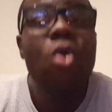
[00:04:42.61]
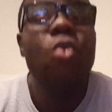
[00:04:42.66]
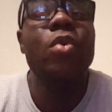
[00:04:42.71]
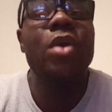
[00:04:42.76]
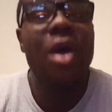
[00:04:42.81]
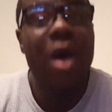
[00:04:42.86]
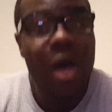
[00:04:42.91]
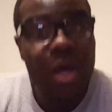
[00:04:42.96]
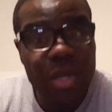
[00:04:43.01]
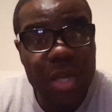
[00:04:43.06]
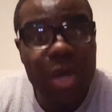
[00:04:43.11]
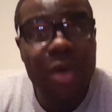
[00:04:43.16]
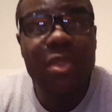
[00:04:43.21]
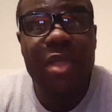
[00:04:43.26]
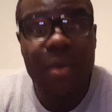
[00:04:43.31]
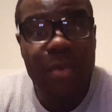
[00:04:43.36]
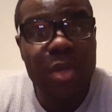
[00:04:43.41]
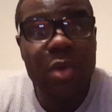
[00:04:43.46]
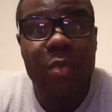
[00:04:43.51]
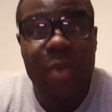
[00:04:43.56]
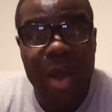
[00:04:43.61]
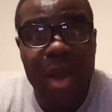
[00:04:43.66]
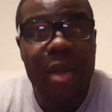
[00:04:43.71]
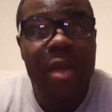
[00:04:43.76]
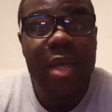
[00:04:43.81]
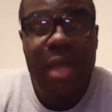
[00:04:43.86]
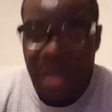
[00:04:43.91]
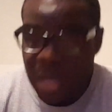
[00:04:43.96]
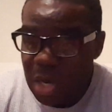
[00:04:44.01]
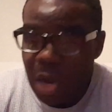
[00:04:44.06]
We all know that we
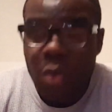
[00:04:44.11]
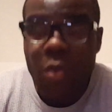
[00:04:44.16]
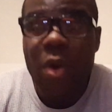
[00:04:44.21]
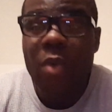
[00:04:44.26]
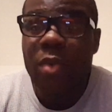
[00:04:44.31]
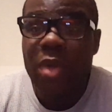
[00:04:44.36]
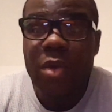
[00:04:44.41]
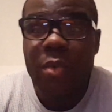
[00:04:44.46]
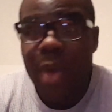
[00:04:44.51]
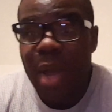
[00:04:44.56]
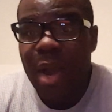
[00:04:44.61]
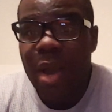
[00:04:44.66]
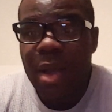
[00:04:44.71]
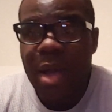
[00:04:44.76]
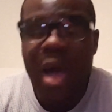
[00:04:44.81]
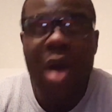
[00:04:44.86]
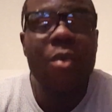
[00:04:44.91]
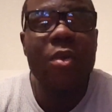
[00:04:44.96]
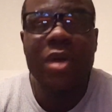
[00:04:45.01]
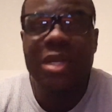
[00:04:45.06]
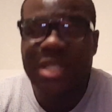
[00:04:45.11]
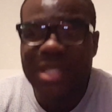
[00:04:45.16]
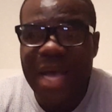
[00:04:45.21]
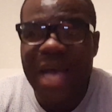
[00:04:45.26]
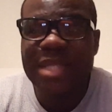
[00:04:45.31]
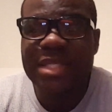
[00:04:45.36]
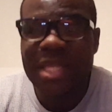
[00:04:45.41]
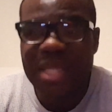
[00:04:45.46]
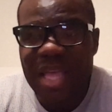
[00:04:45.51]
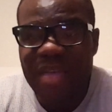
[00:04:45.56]
wear, you know, what we wear. I wear a
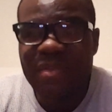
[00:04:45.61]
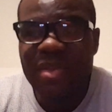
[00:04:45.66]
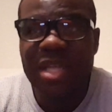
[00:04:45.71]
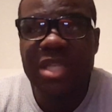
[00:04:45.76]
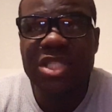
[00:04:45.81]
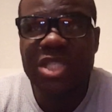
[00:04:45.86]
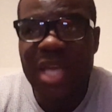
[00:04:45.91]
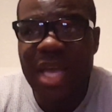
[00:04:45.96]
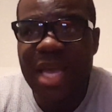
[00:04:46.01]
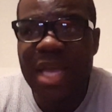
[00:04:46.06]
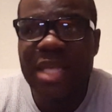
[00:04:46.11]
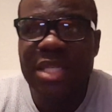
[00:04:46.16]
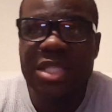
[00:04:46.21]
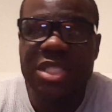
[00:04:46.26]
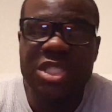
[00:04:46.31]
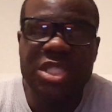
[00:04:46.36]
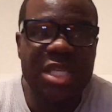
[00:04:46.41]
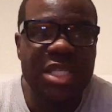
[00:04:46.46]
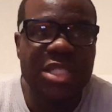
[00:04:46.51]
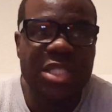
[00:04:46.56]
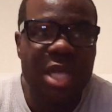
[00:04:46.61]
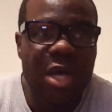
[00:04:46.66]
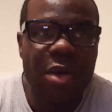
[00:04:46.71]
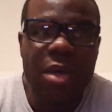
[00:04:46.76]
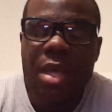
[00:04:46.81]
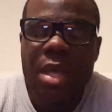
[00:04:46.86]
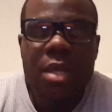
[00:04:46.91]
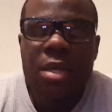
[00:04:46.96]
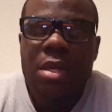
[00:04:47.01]
size 11 in J's and shit, so